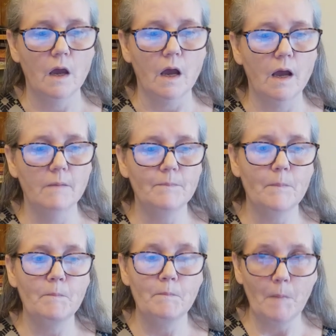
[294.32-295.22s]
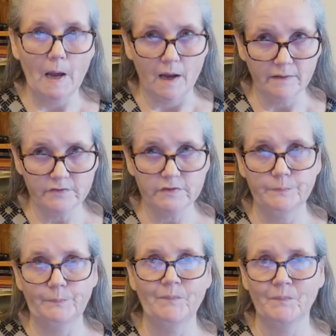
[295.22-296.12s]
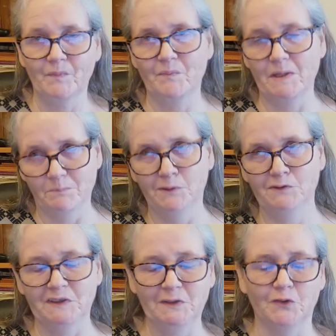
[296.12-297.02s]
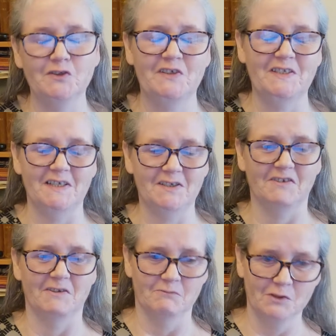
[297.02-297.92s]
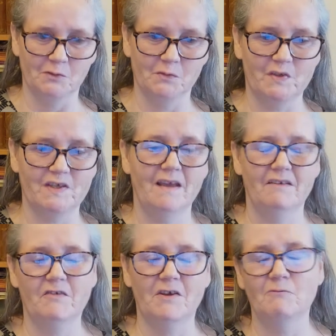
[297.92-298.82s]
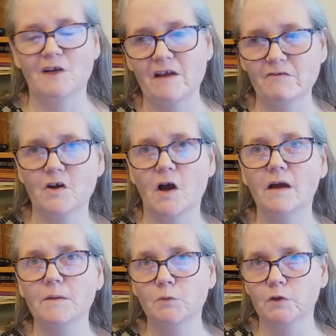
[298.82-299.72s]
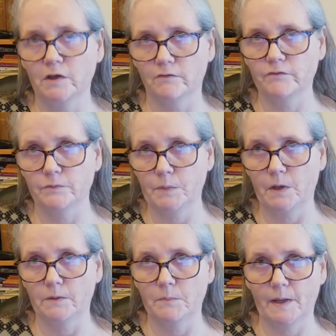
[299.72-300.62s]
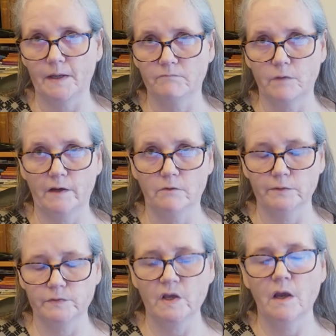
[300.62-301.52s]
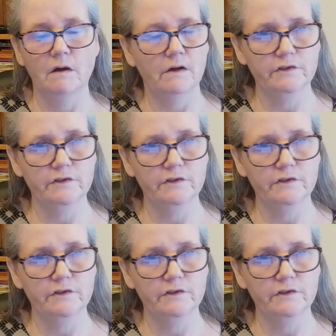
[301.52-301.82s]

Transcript: But people did not stick to the rules. So whenever I'm looking for probate records, I